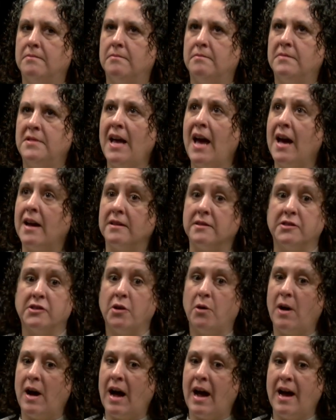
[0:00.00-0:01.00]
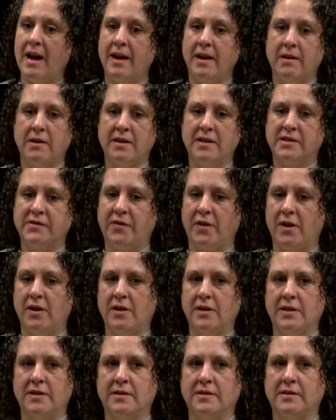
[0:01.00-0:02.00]
Yeah. So as
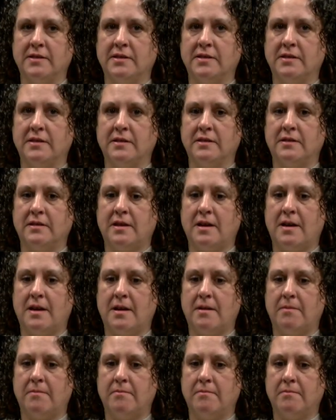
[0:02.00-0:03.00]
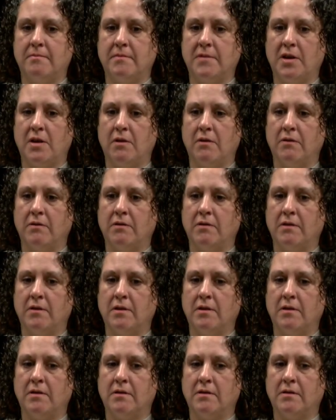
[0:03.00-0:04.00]
far as
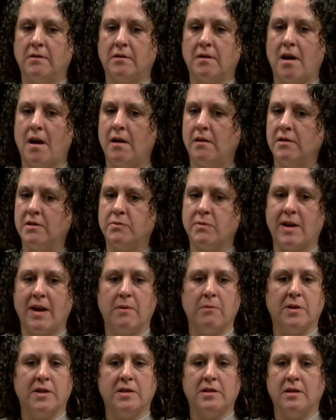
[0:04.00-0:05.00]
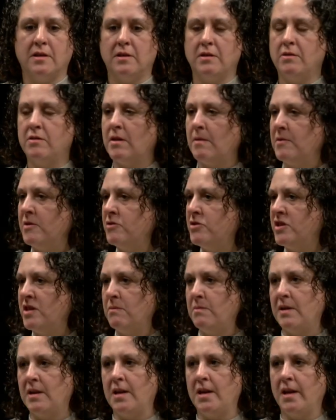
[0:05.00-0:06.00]
the college, when I went to
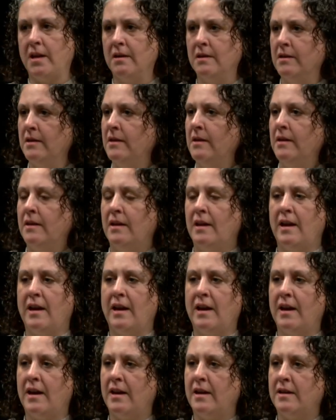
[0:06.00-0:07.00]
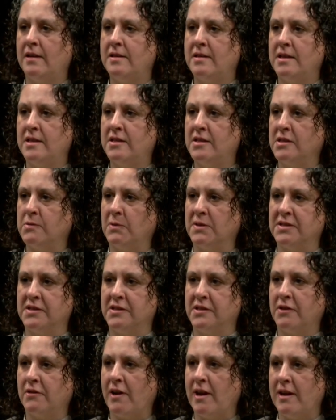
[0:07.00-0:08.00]
UWGB, and it just
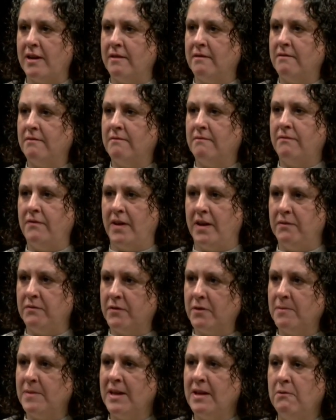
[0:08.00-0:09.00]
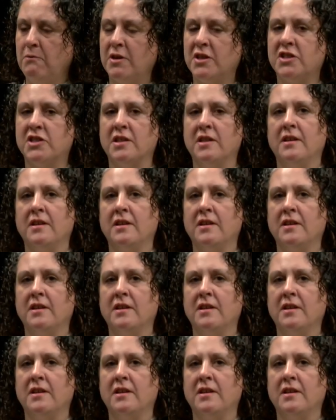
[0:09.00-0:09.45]
wasn't the right fit for me, which.